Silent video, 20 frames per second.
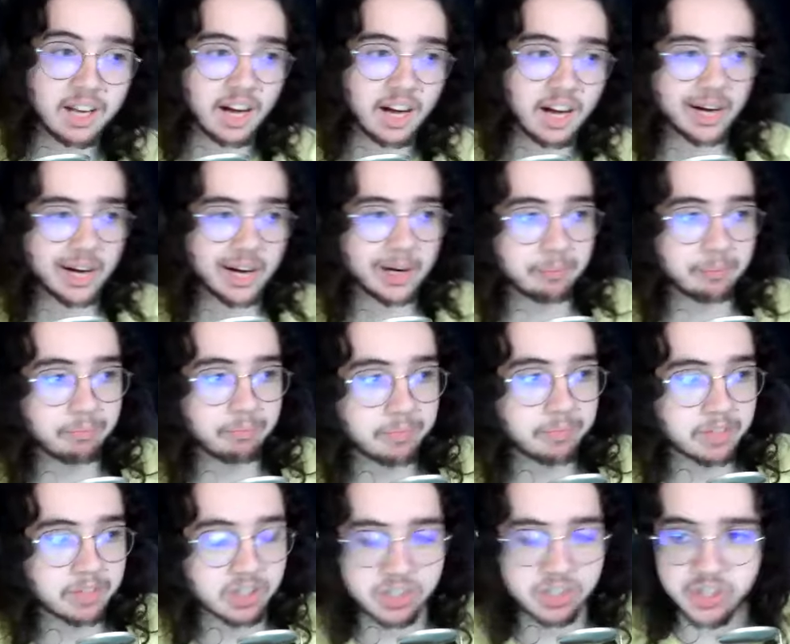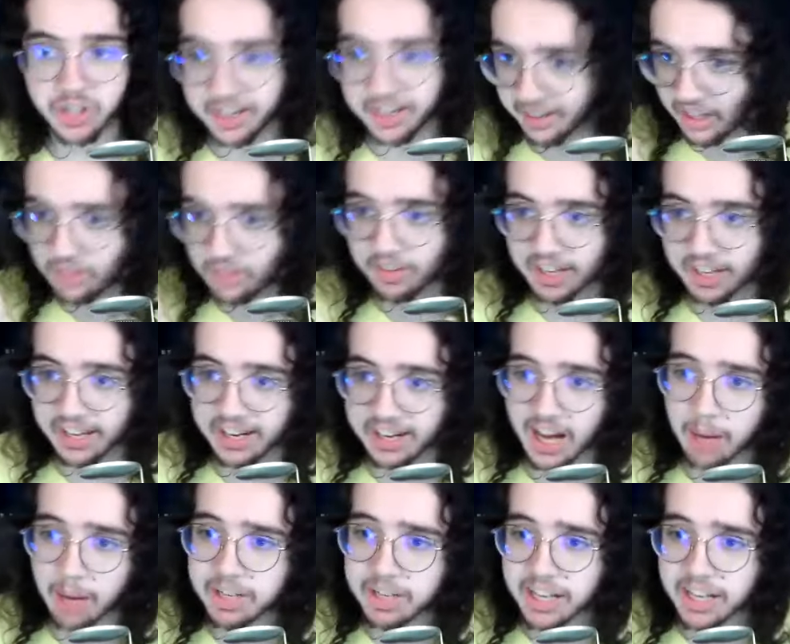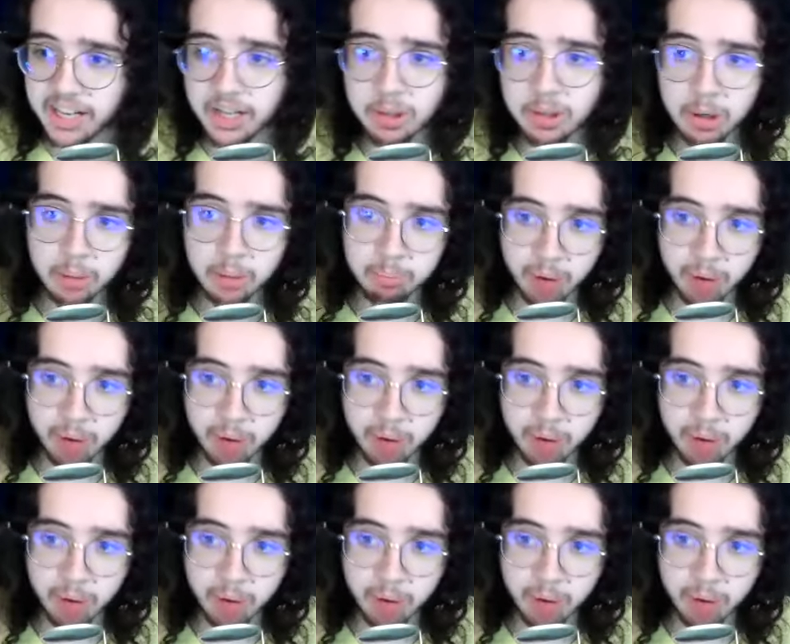Um, should it even get nominated?